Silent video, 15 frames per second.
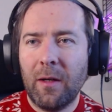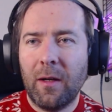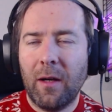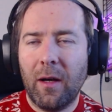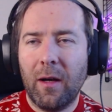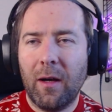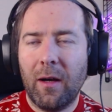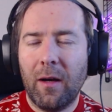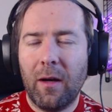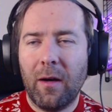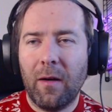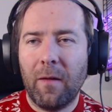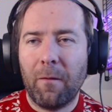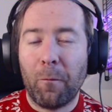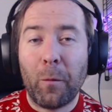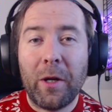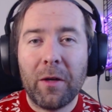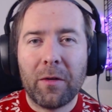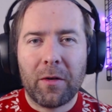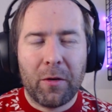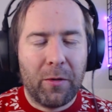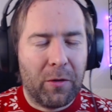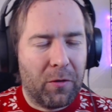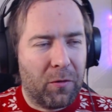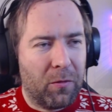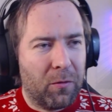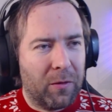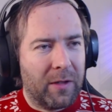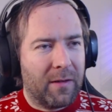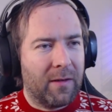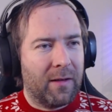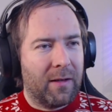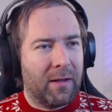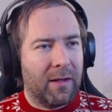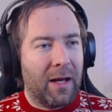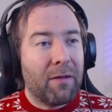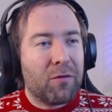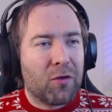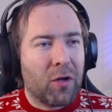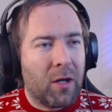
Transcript: We are going to do it in F#,